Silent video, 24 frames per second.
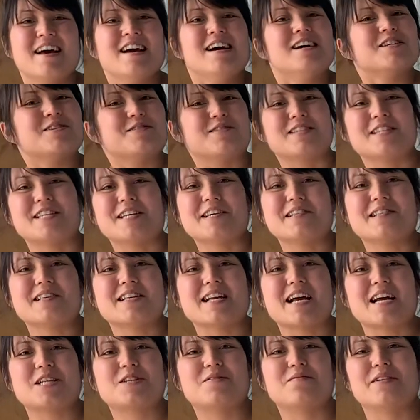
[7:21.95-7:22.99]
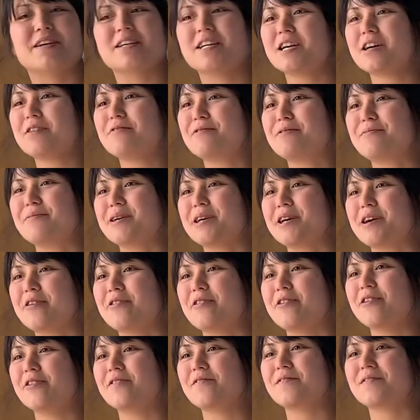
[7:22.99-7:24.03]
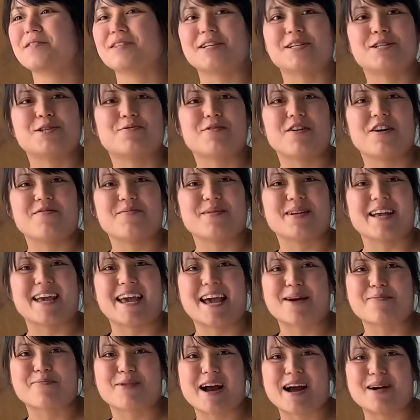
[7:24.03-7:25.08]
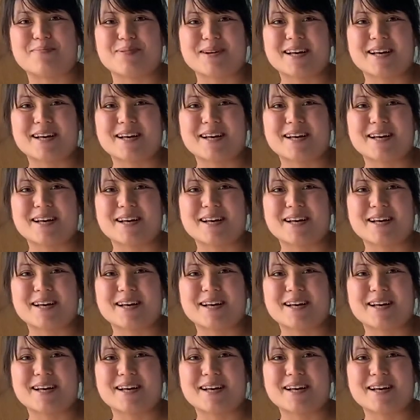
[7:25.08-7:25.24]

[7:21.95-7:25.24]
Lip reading: So we'll see you in the next video where we go over the 12 and the AMRAP.